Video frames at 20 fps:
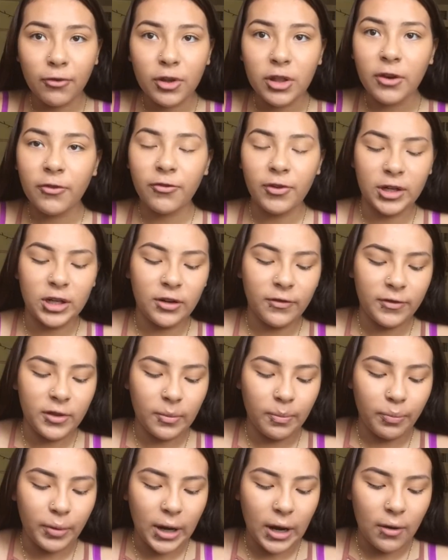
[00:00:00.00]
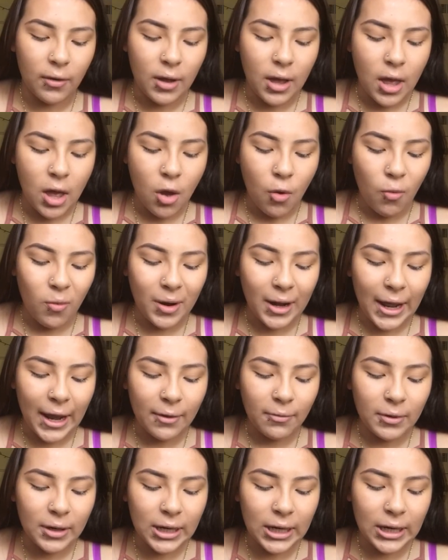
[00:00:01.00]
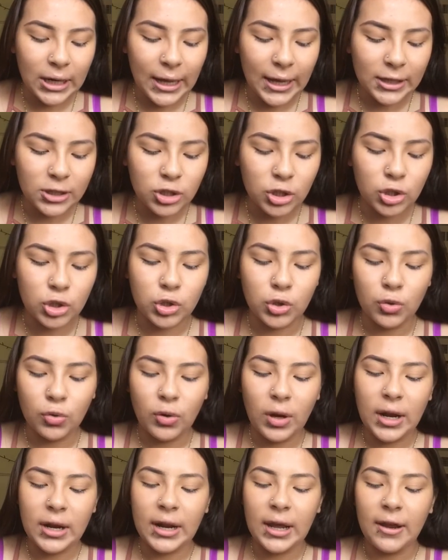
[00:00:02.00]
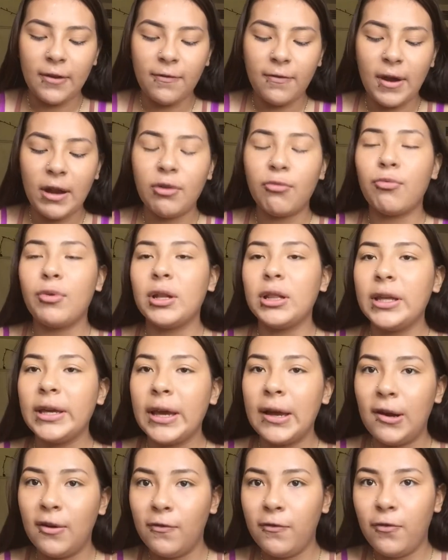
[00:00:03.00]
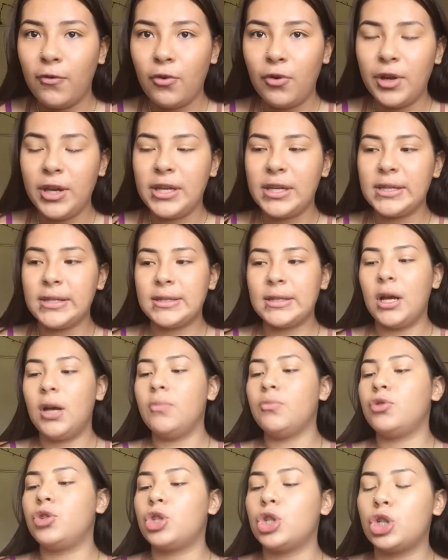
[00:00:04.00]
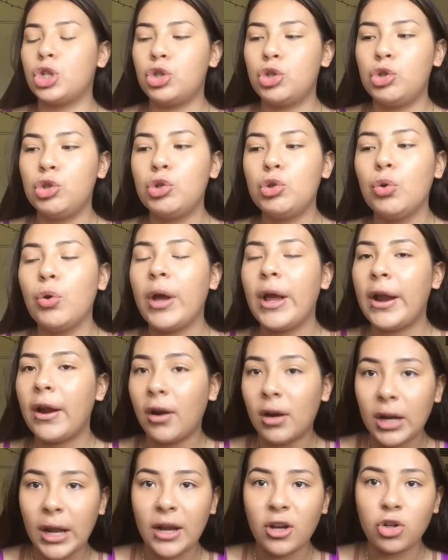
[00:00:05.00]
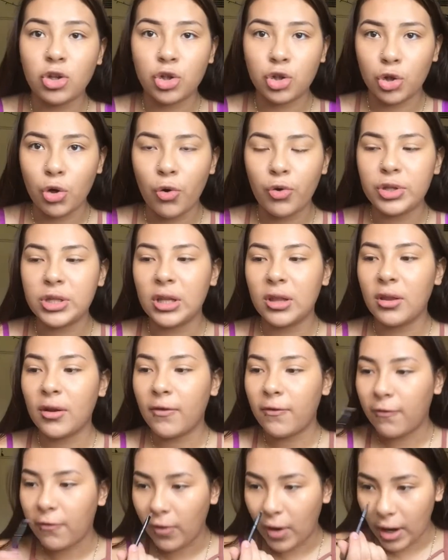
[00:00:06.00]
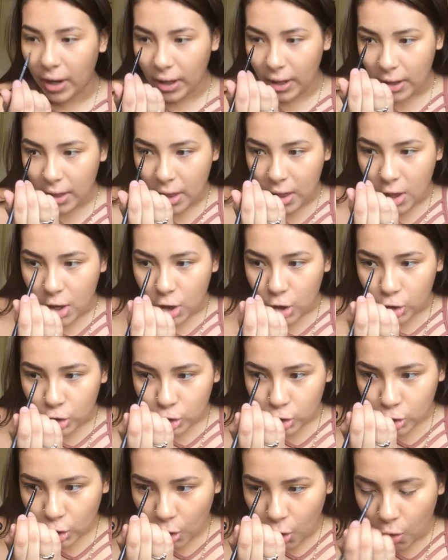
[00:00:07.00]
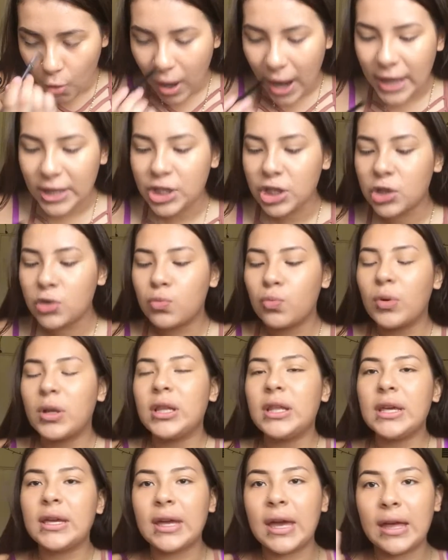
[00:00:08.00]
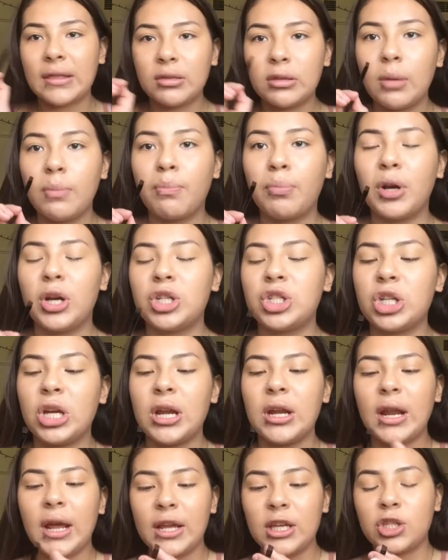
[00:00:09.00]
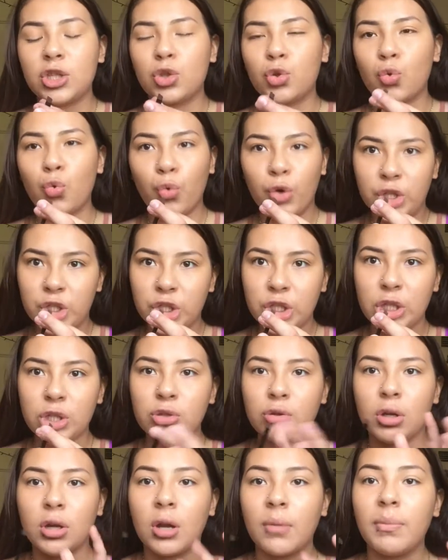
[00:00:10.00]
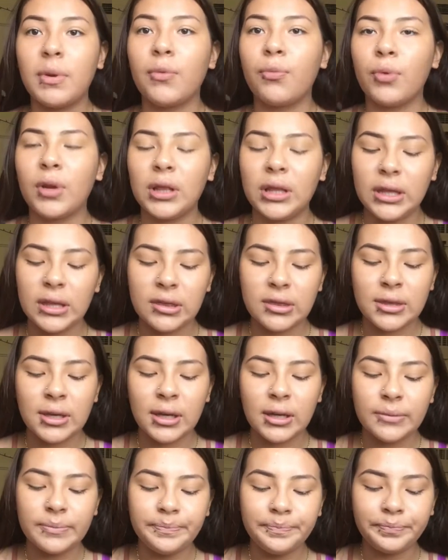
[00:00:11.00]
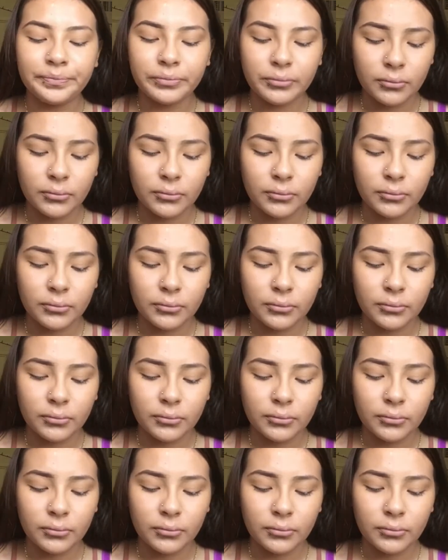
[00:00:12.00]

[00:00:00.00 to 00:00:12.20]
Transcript: for the front of the brow, what I really like to do and I find really helpful is just to do hair like strokes in the front. So I just really get the brush and I squish it so it could be really thin,